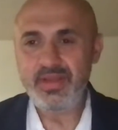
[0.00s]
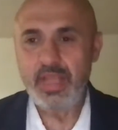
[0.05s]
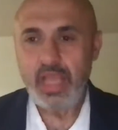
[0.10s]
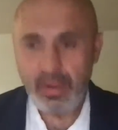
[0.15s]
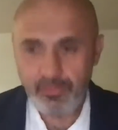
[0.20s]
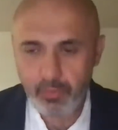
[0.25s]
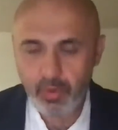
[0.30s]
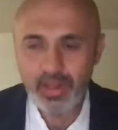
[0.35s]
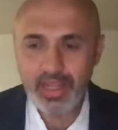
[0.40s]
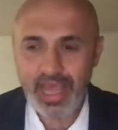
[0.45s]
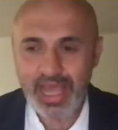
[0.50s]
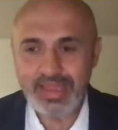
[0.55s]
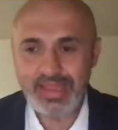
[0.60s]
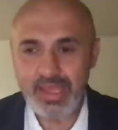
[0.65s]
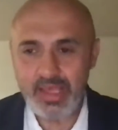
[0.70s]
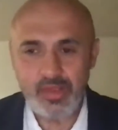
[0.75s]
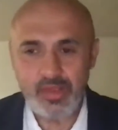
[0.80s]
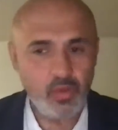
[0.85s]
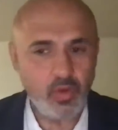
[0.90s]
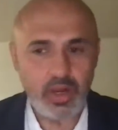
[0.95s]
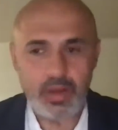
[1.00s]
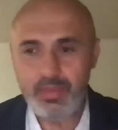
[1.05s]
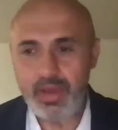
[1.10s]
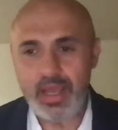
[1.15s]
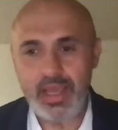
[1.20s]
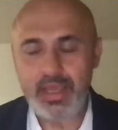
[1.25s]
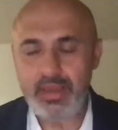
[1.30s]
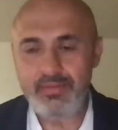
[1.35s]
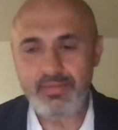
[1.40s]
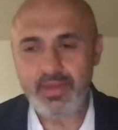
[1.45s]
Everyone got this, or am
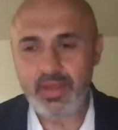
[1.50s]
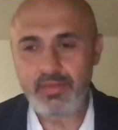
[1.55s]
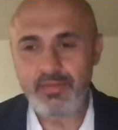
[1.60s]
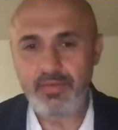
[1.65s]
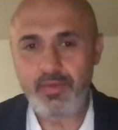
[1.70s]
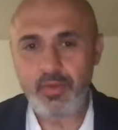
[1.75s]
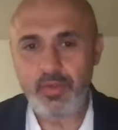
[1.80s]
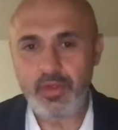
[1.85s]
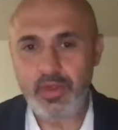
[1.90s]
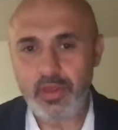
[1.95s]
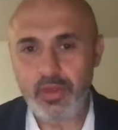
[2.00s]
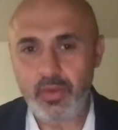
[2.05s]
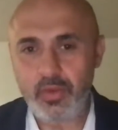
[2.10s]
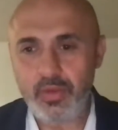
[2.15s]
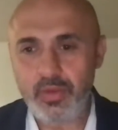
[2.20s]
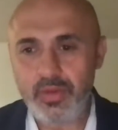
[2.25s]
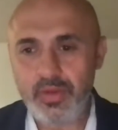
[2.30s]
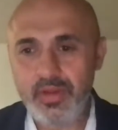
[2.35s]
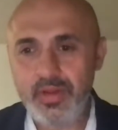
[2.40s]
I confusing you?